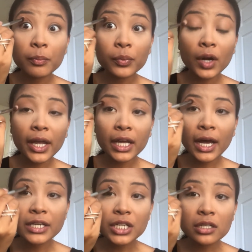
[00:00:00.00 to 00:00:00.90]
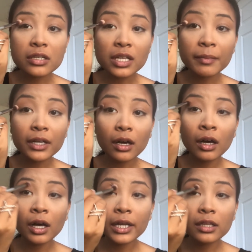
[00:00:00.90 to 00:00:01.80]
bright eyeshadows. I'm like,
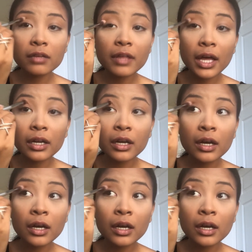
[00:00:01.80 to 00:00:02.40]
oh, I love that.